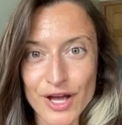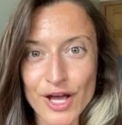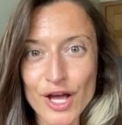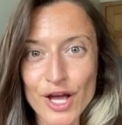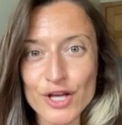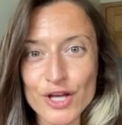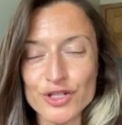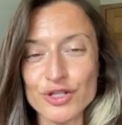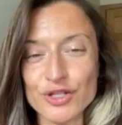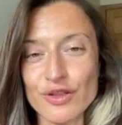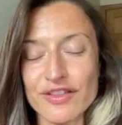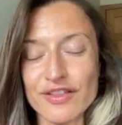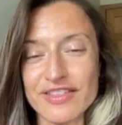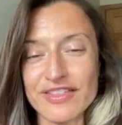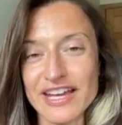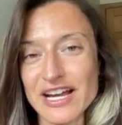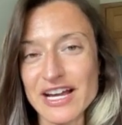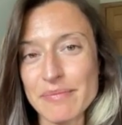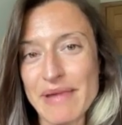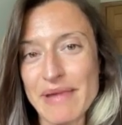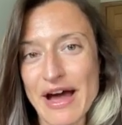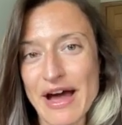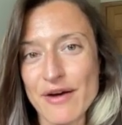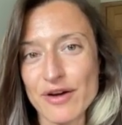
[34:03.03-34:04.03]
So the thing
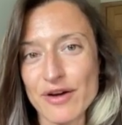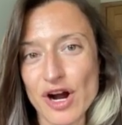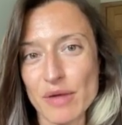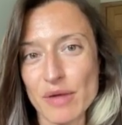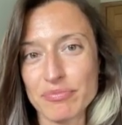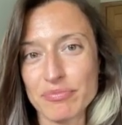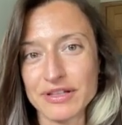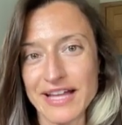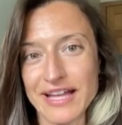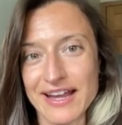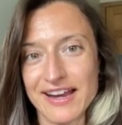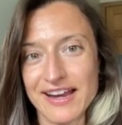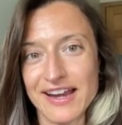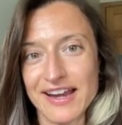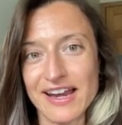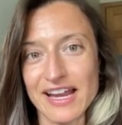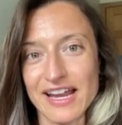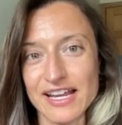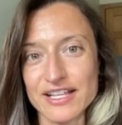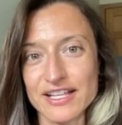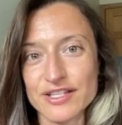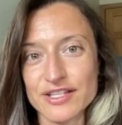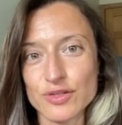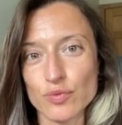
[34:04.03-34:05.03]
about our planet
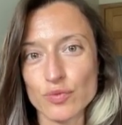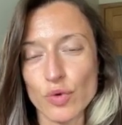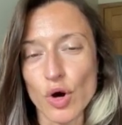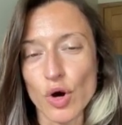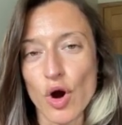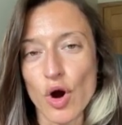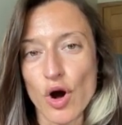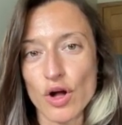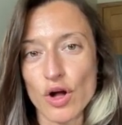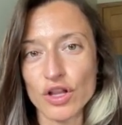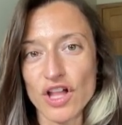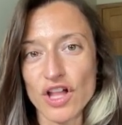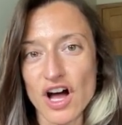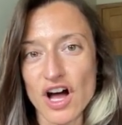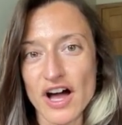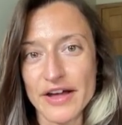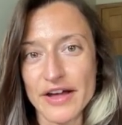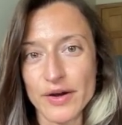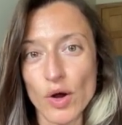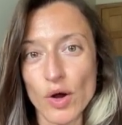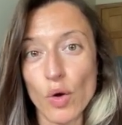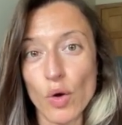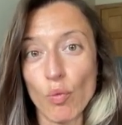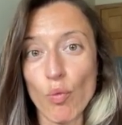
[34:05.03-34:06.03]
is we're all
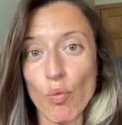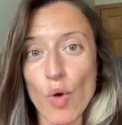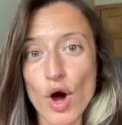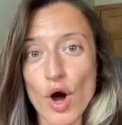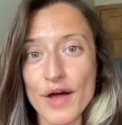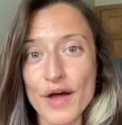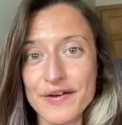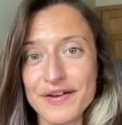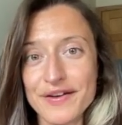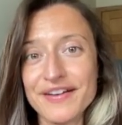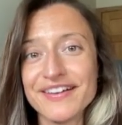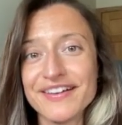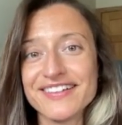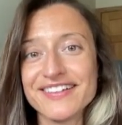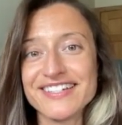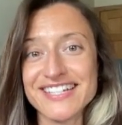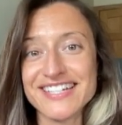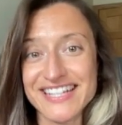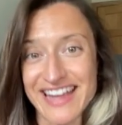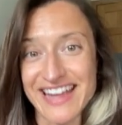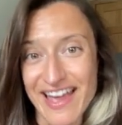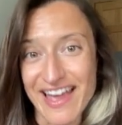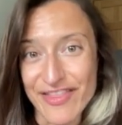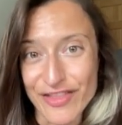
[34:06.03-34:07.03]
on one
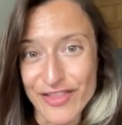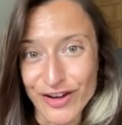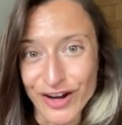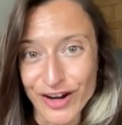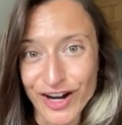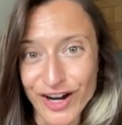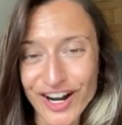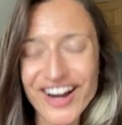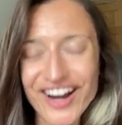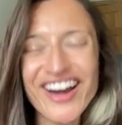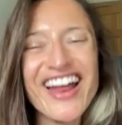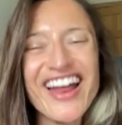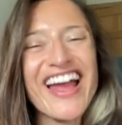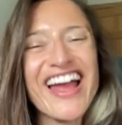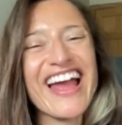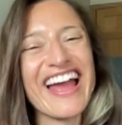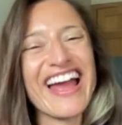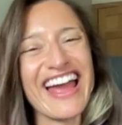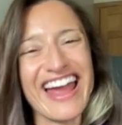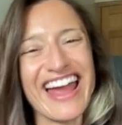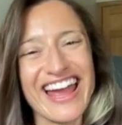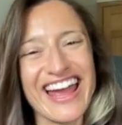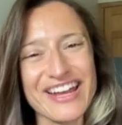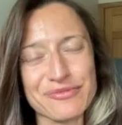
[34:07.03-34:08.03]
together,
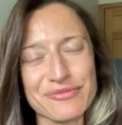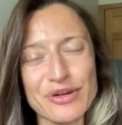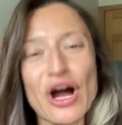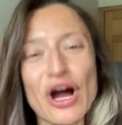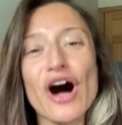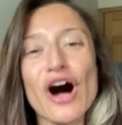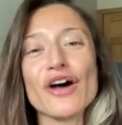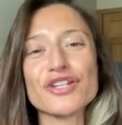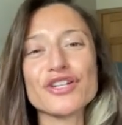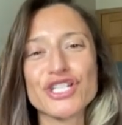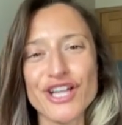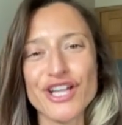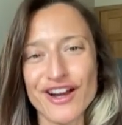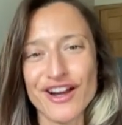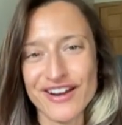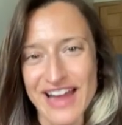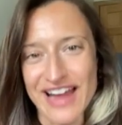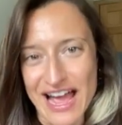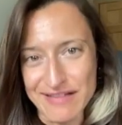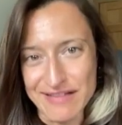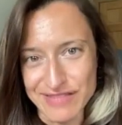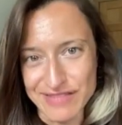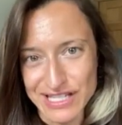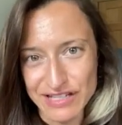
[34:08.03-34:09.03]
and we all share an
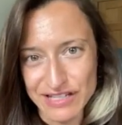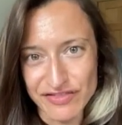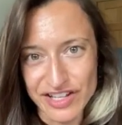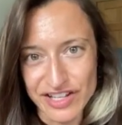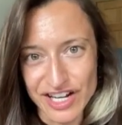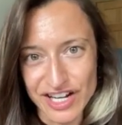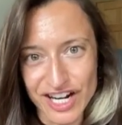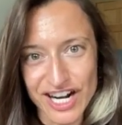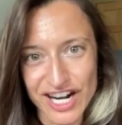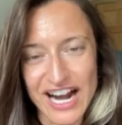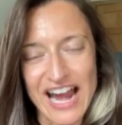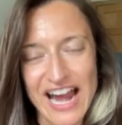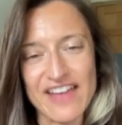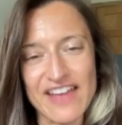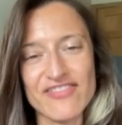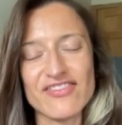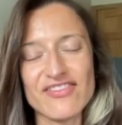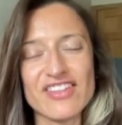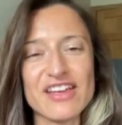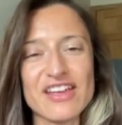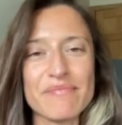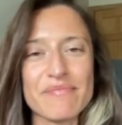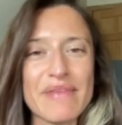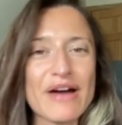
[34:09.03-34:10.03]
atmosphere, and
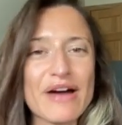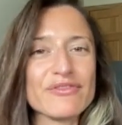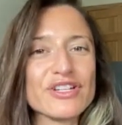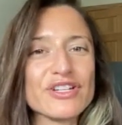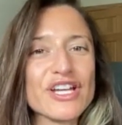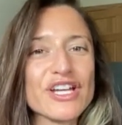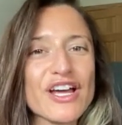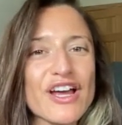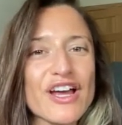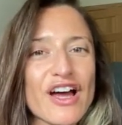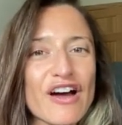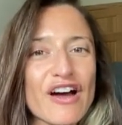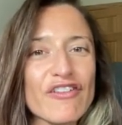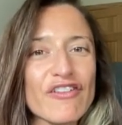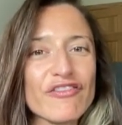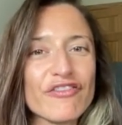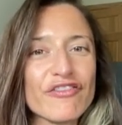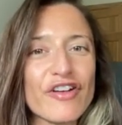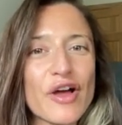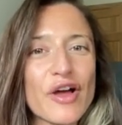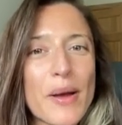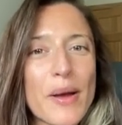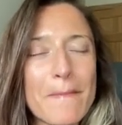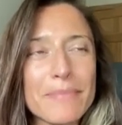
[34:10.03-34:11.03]
the amount of
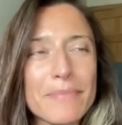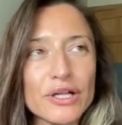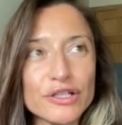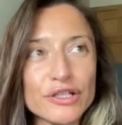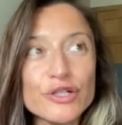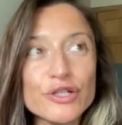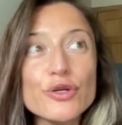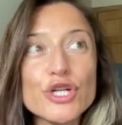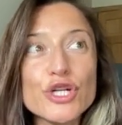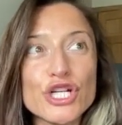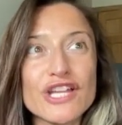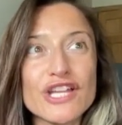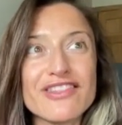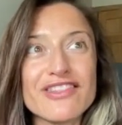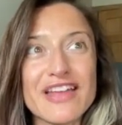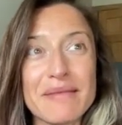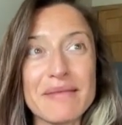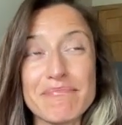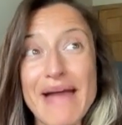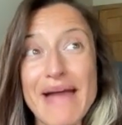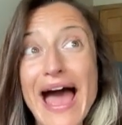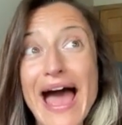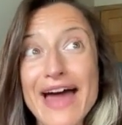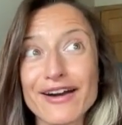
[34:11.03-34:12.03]
pollution that
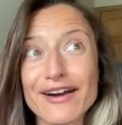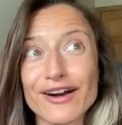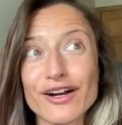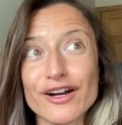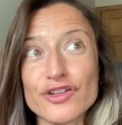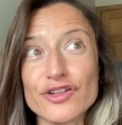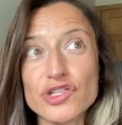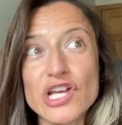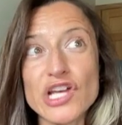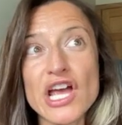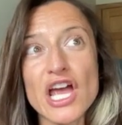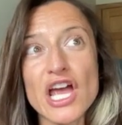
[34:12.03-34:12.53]
matters